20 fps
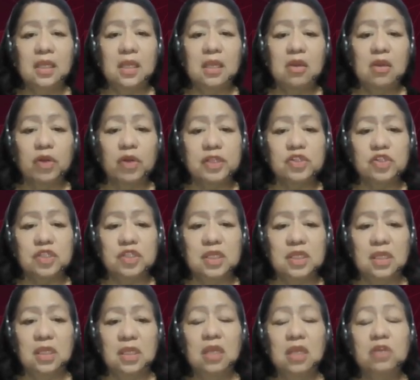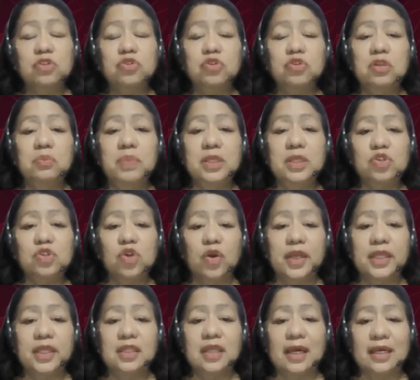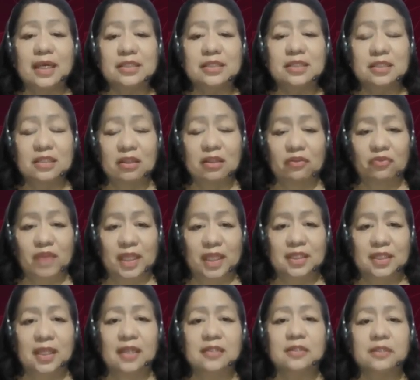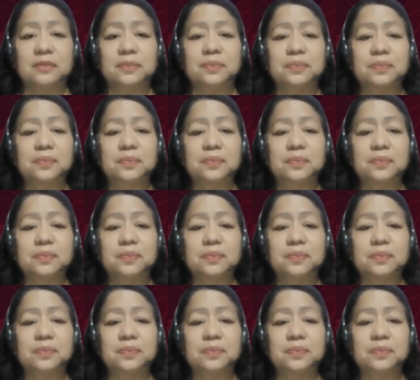he or she should be joined as defendant.